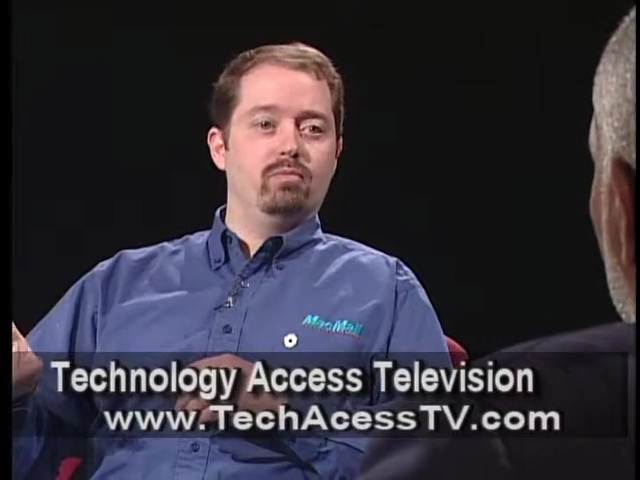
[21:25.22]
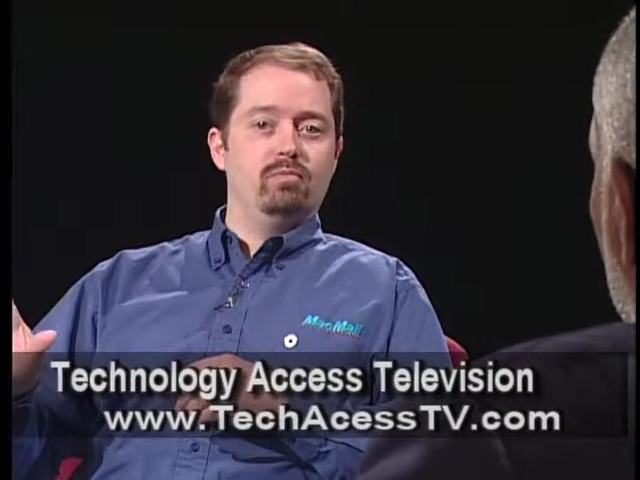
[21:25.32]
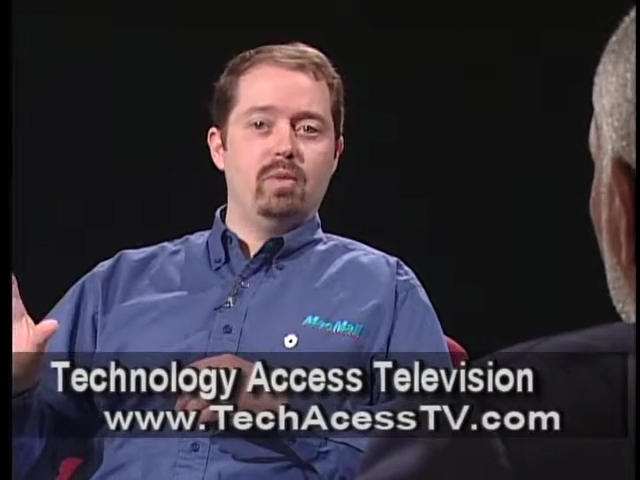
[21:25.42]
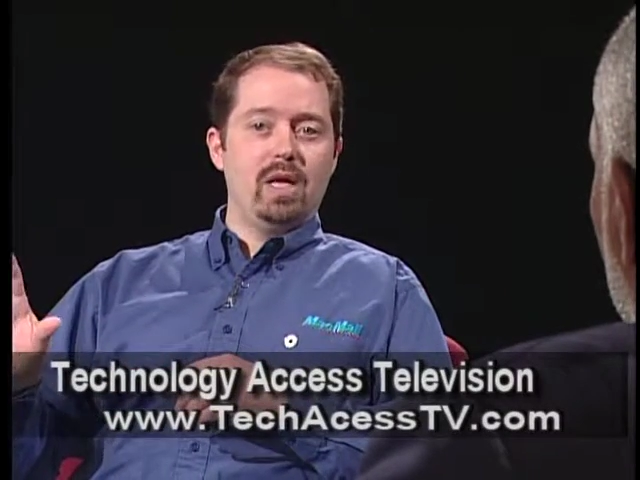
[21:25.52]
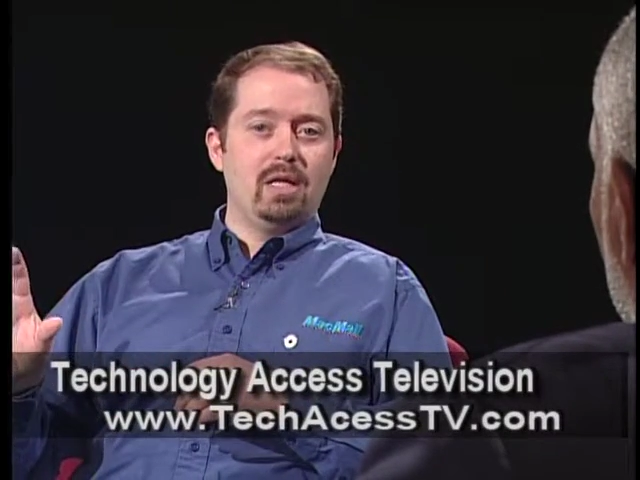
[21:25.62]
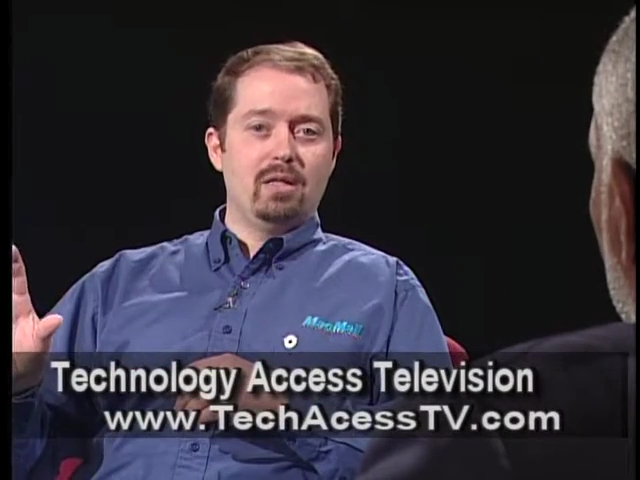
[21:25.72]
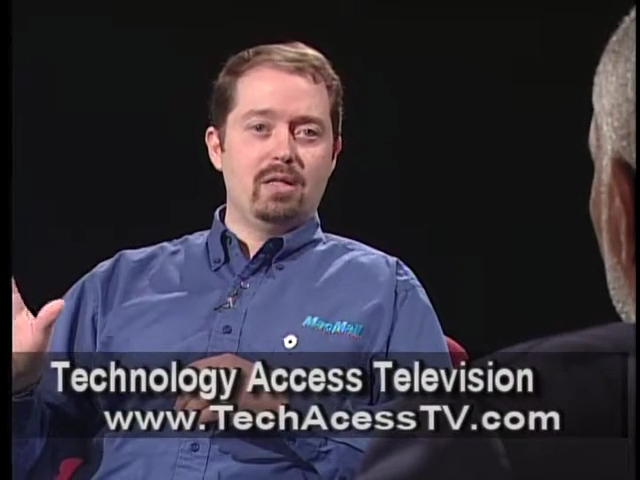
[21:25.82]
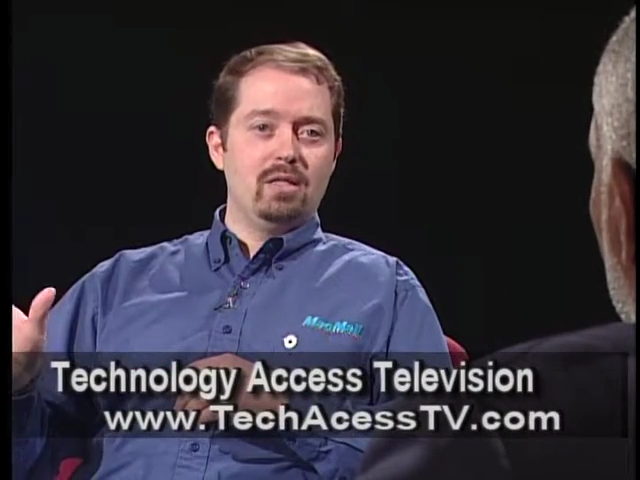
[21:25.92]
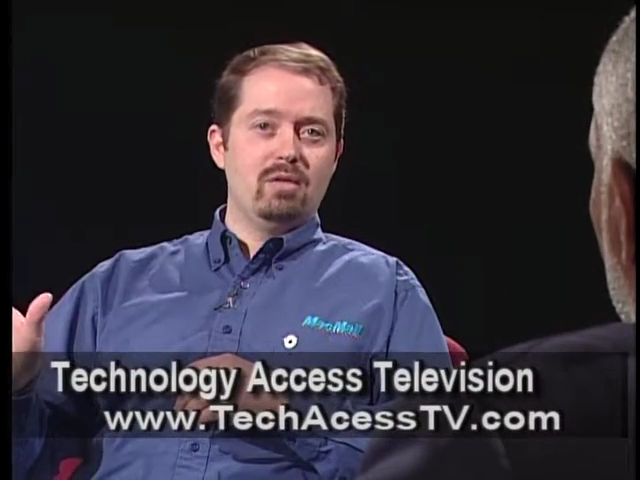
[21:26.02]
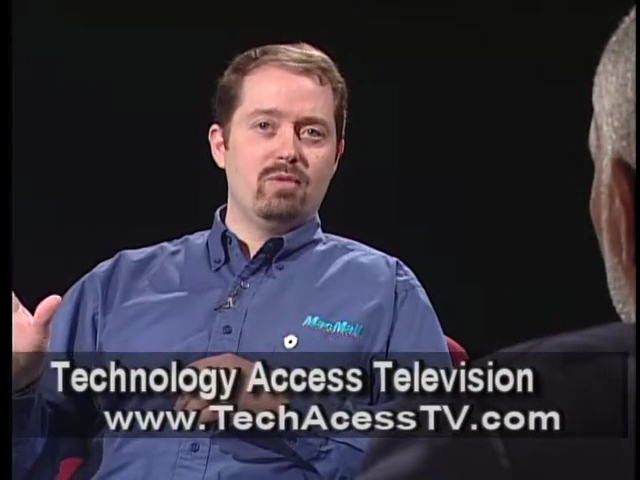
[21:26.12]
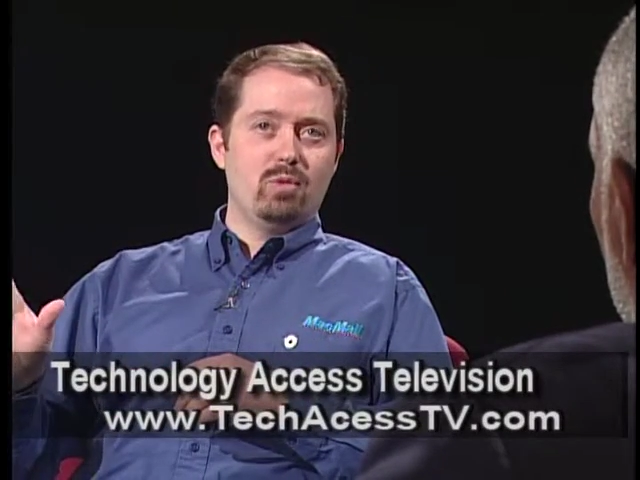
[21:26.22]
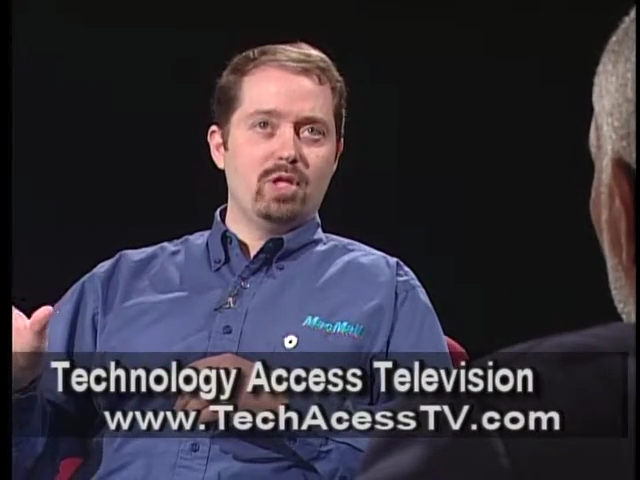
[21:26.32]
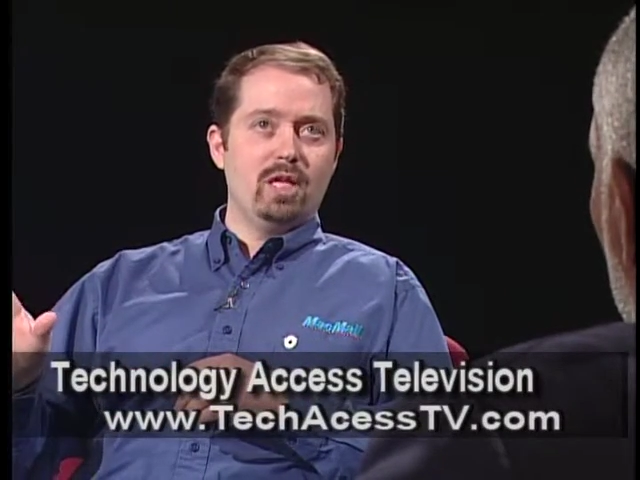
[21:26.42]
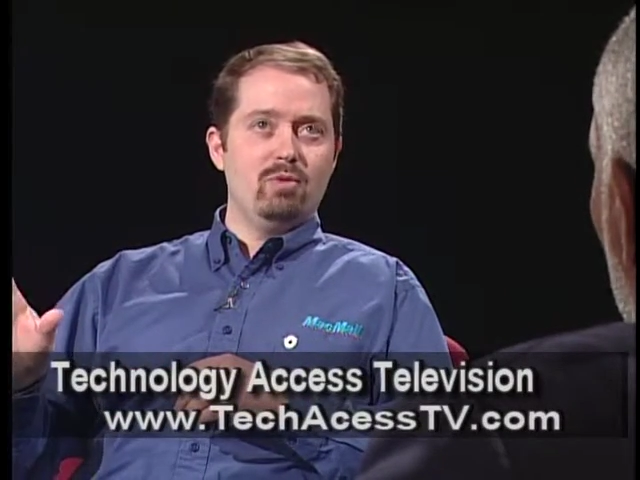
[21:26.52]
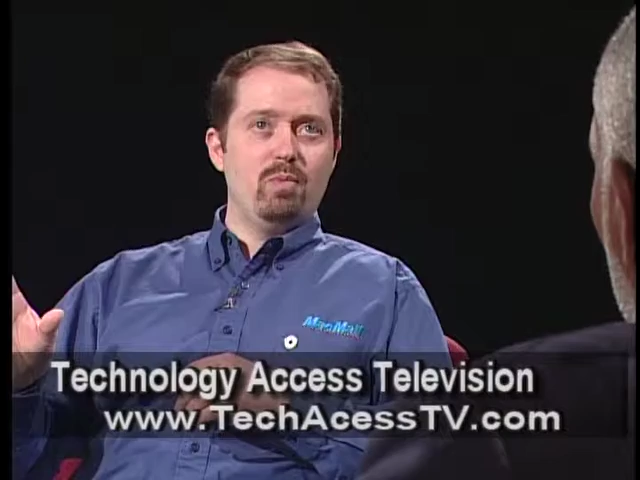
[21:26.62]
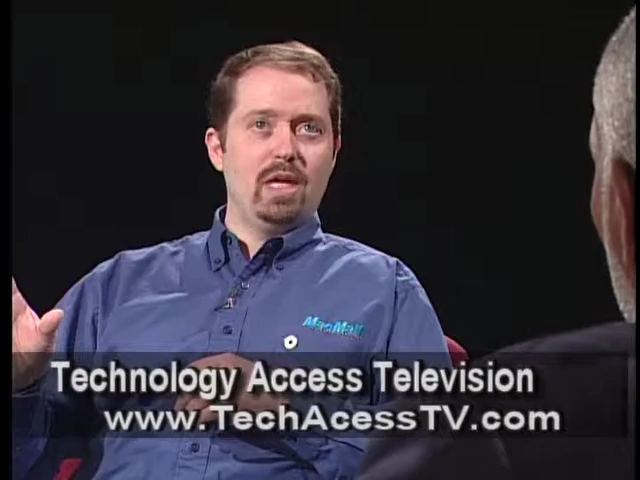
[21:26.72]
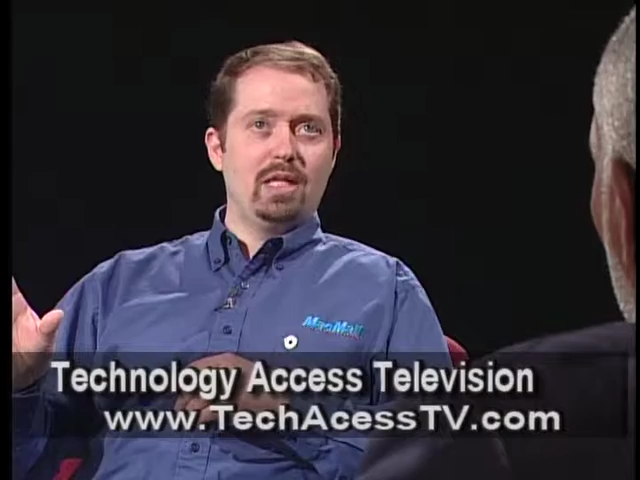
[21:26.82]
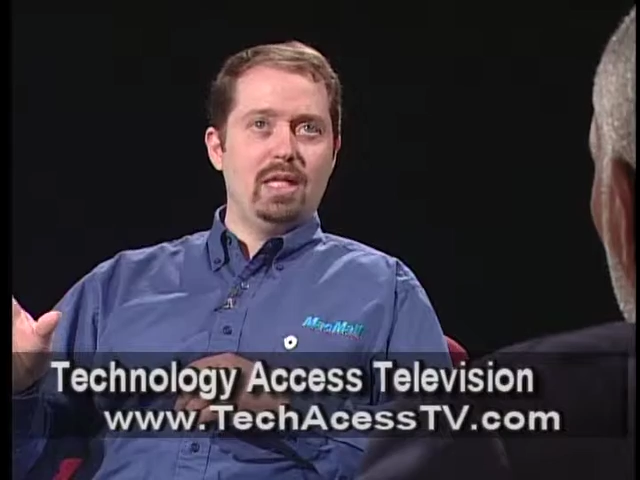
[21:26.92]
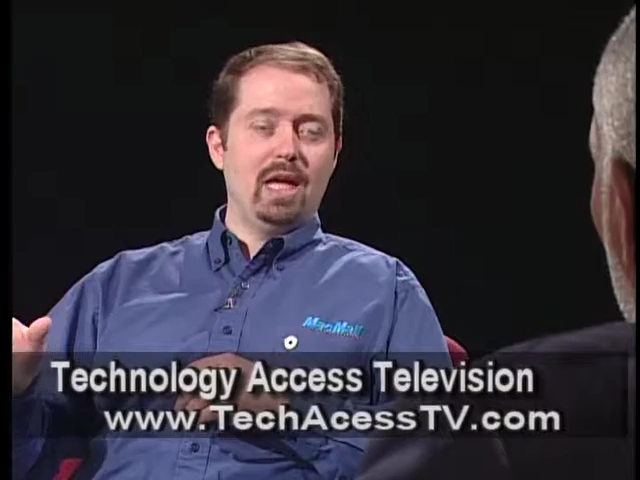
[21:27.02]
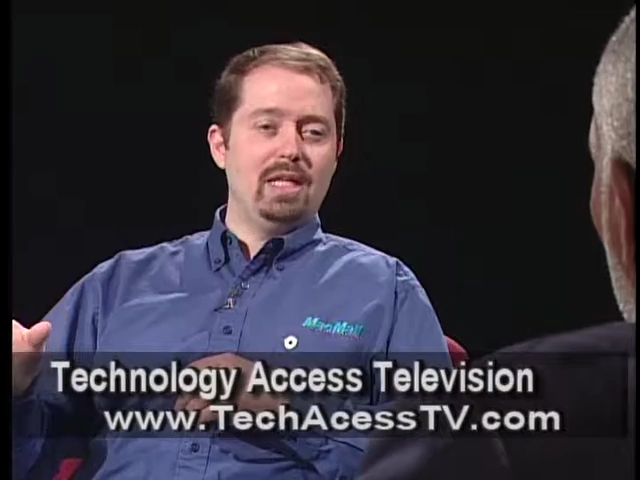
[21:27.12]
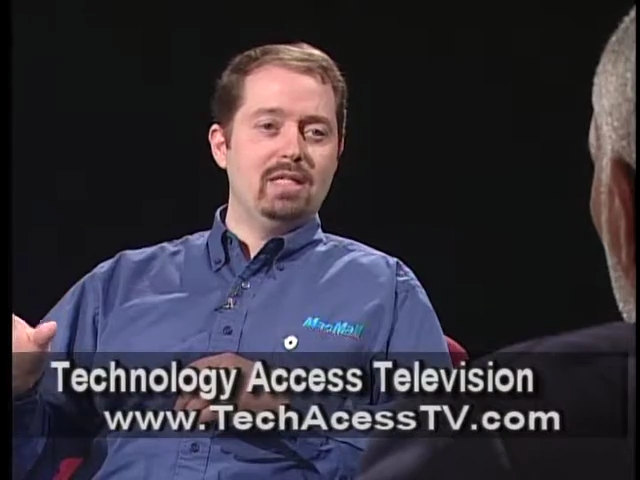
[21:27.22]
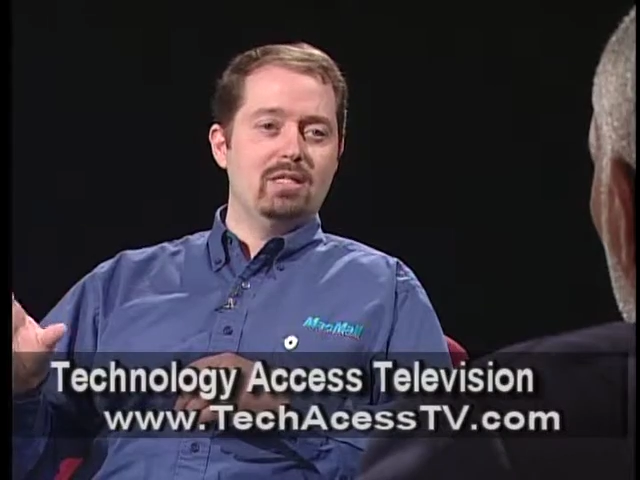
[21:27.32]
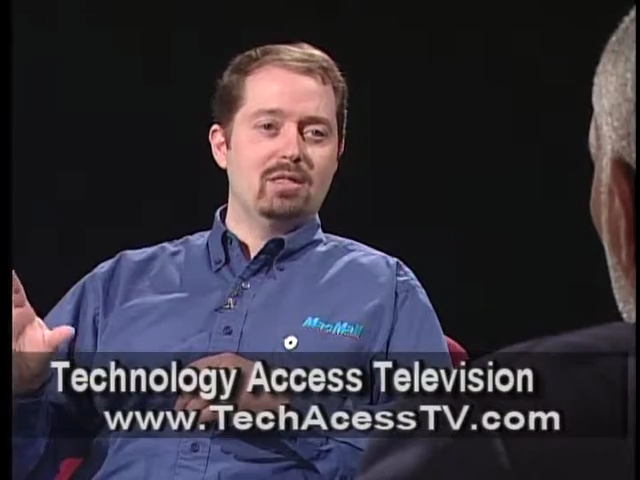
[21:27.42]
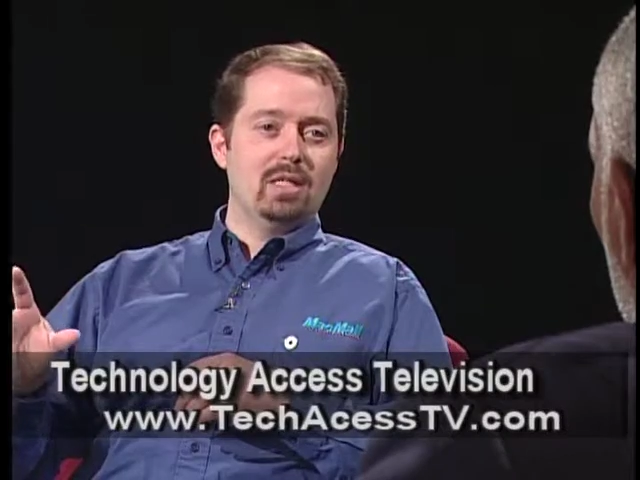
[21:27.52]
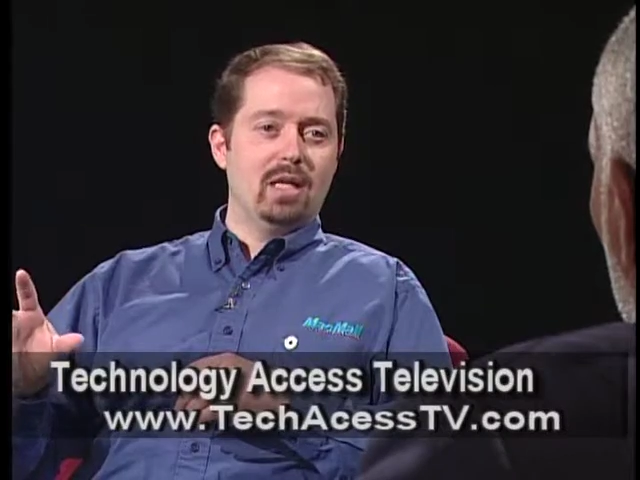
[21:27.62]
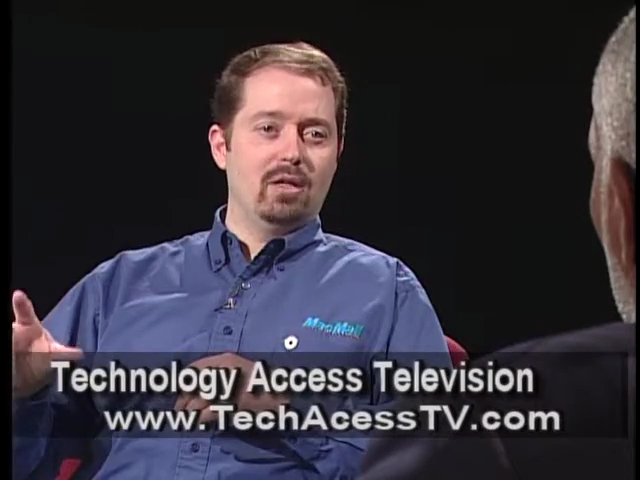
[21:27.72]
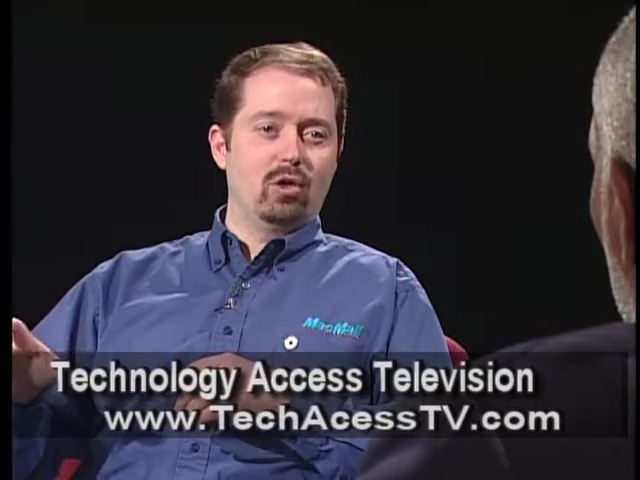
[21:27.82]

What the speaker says: back in the 80s and